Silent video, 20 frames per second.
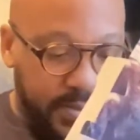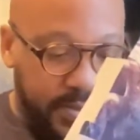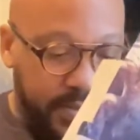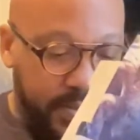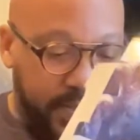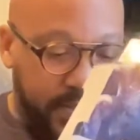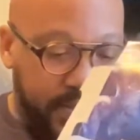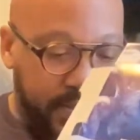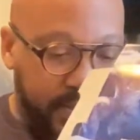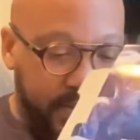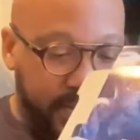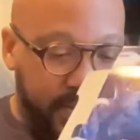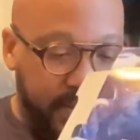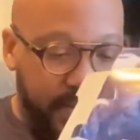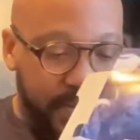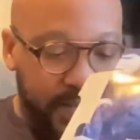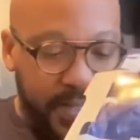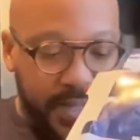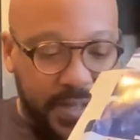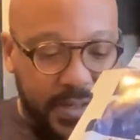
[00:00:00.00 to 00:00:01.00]
Because you
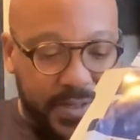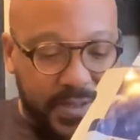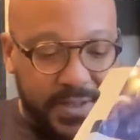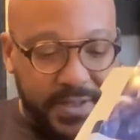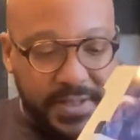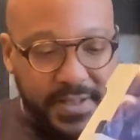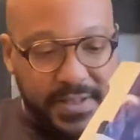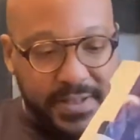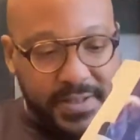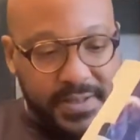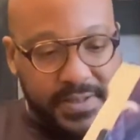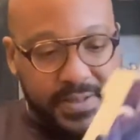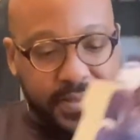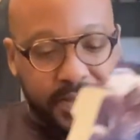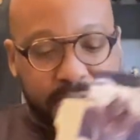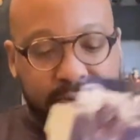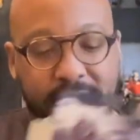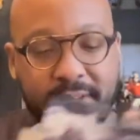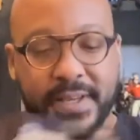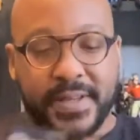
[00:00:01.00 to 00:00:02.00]
know I cheat
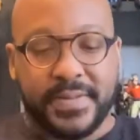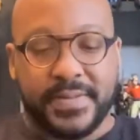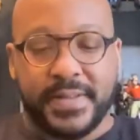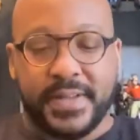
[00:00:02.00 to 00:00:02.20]
sometimes.